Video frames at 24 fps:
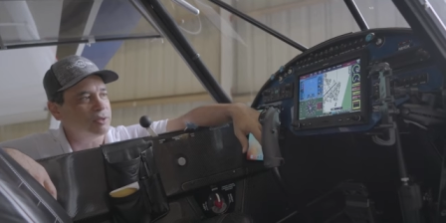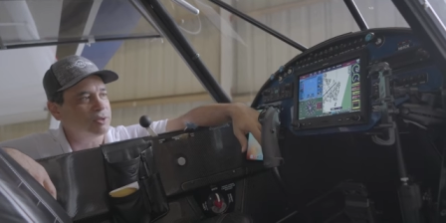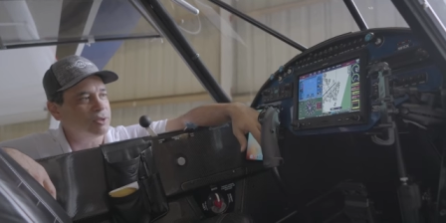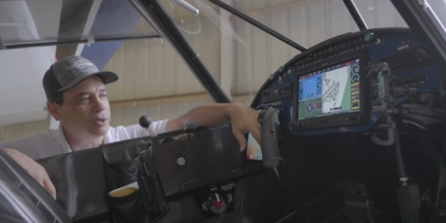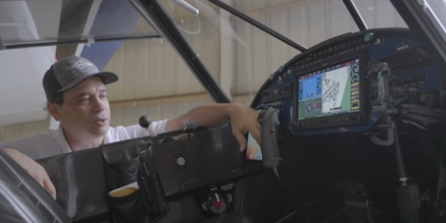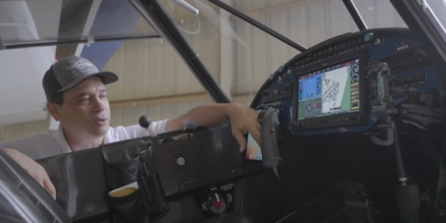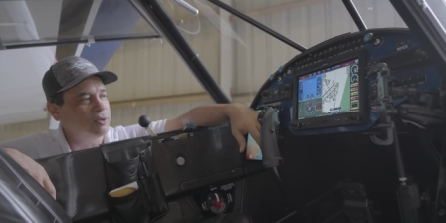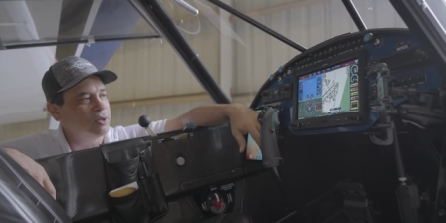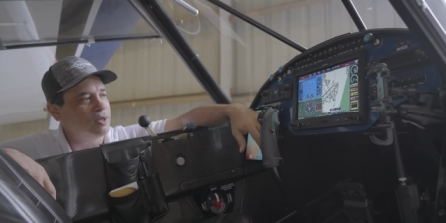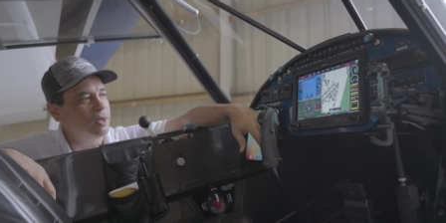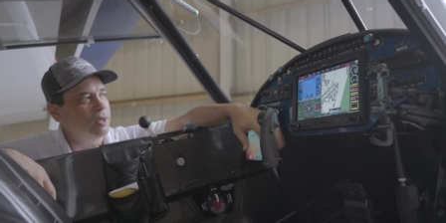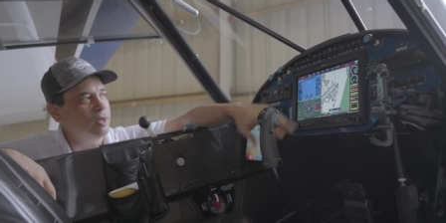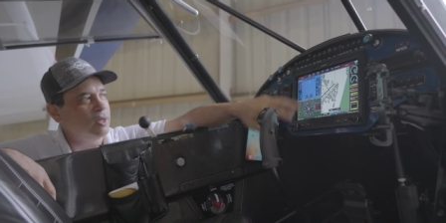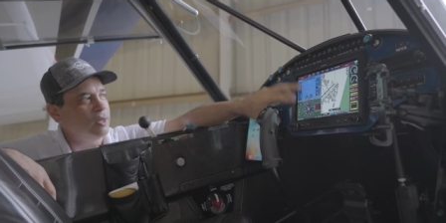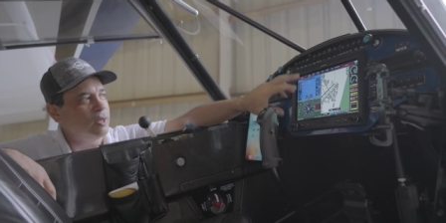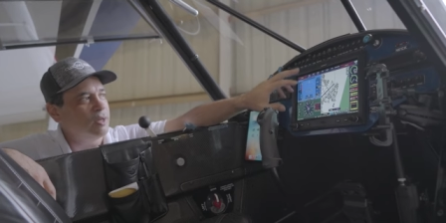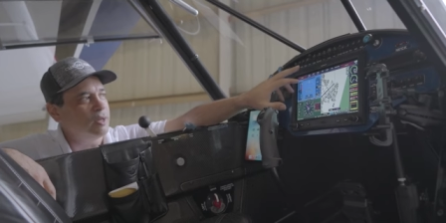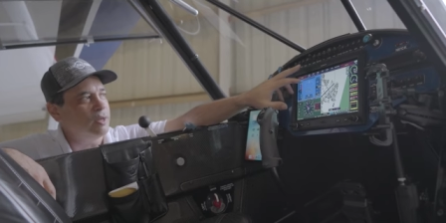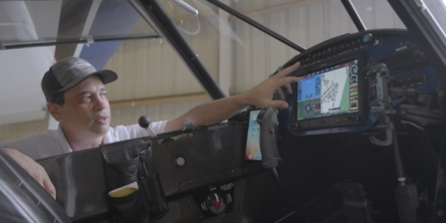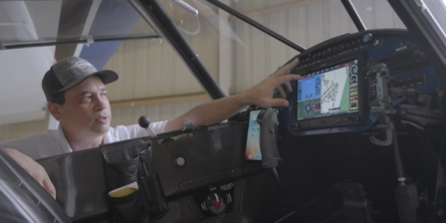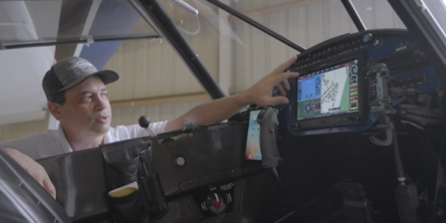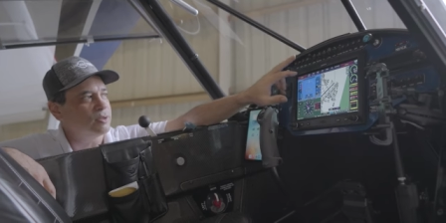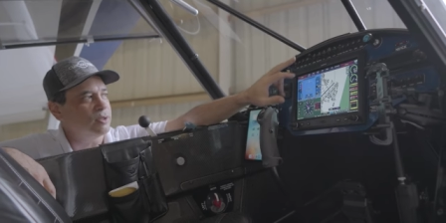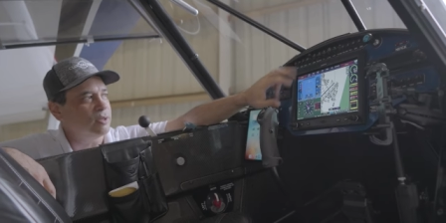So,
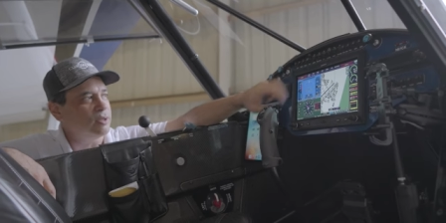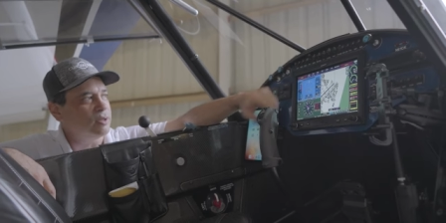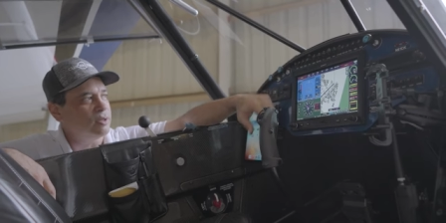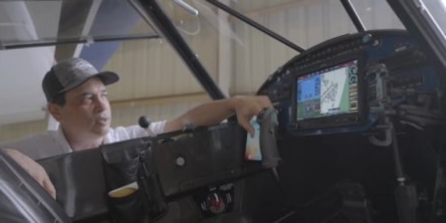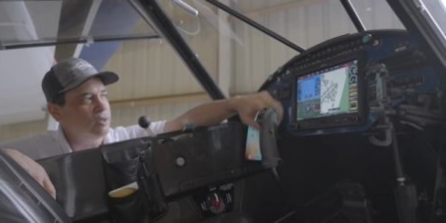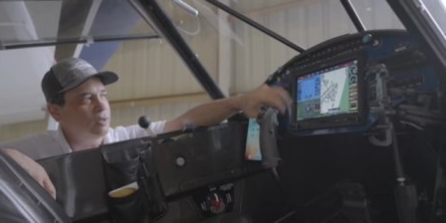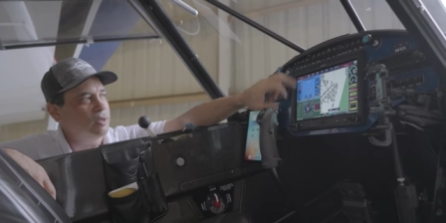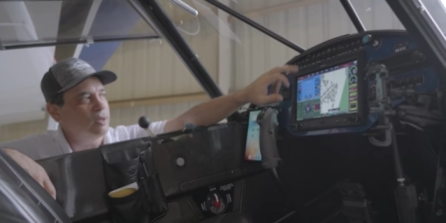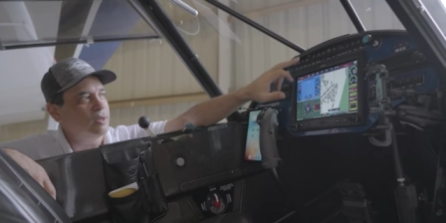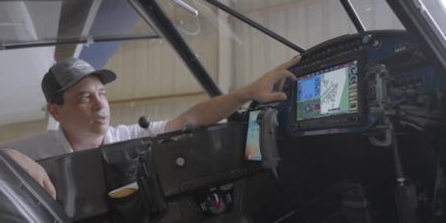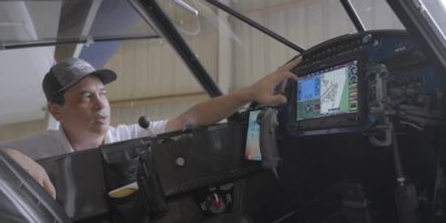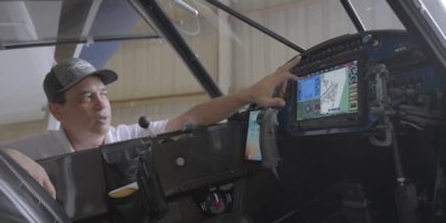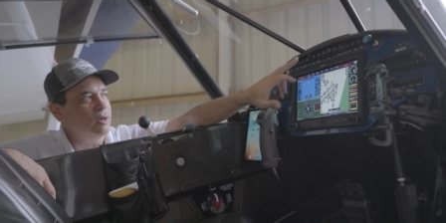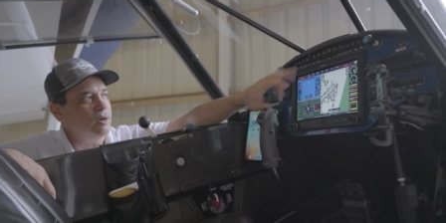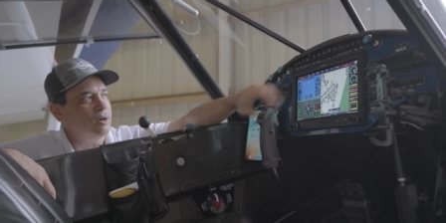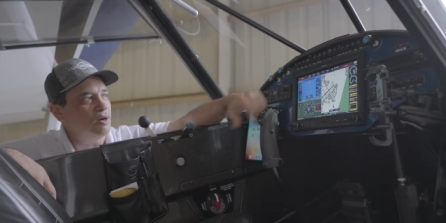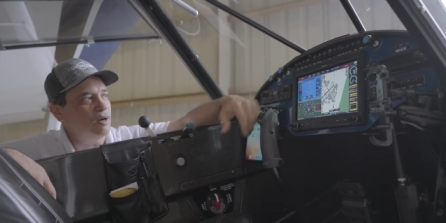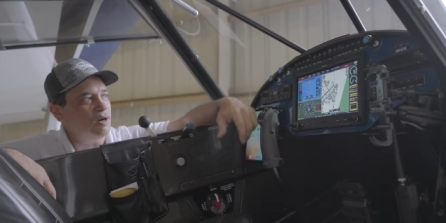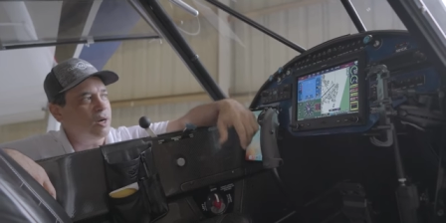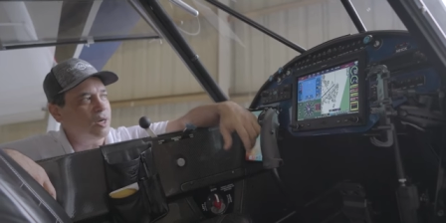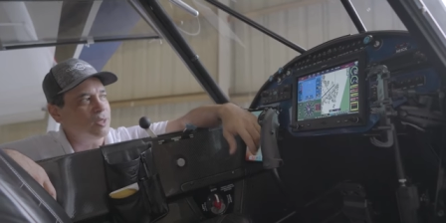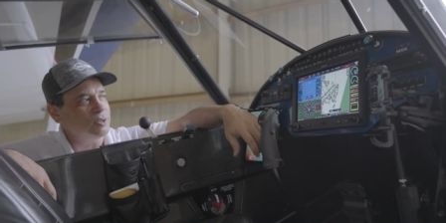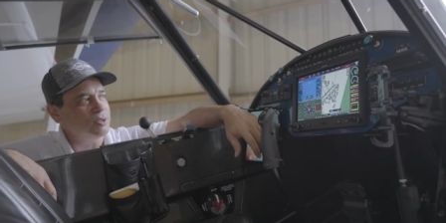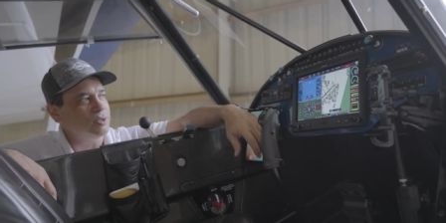it's a
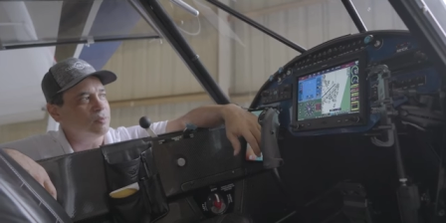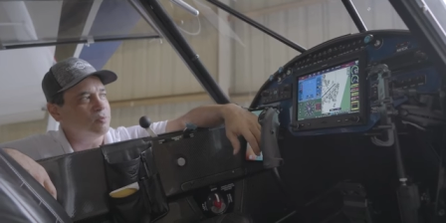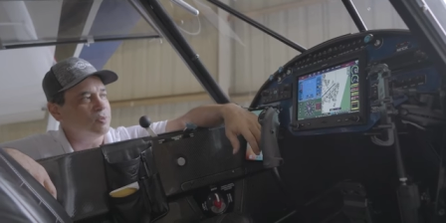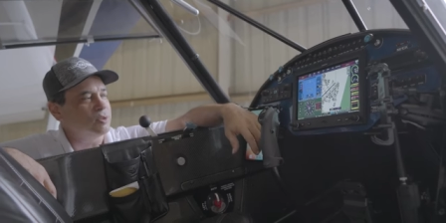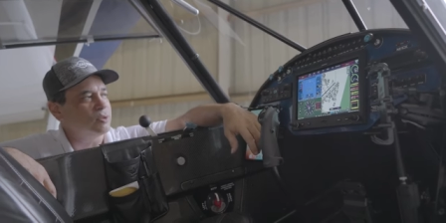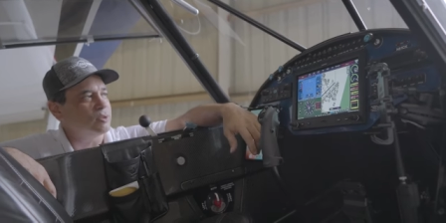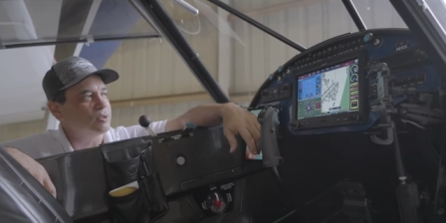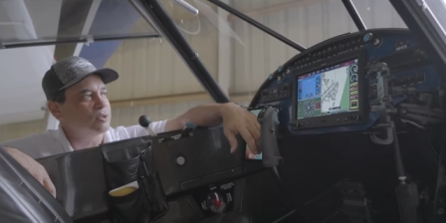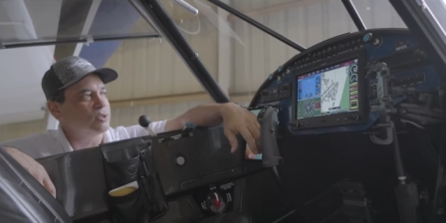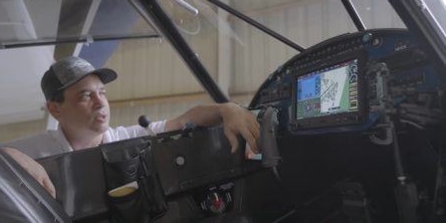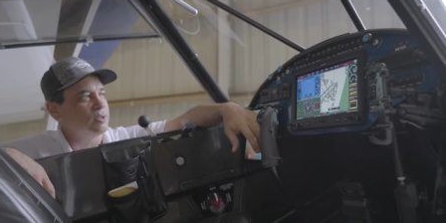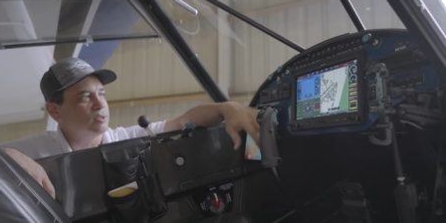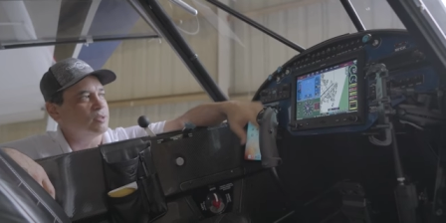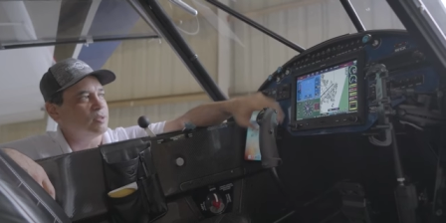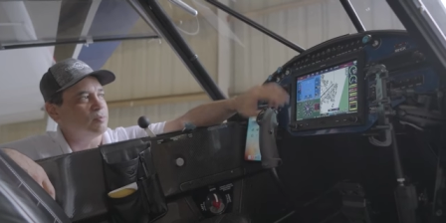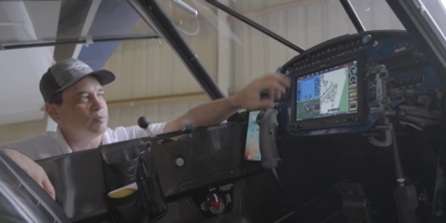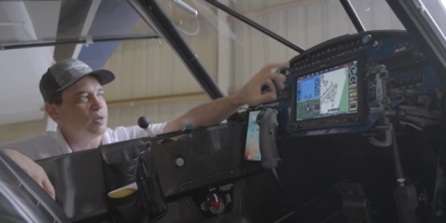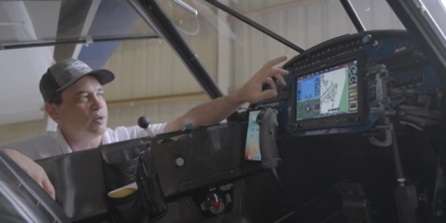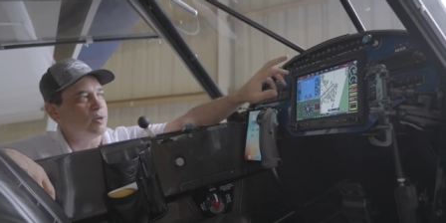awesome little system.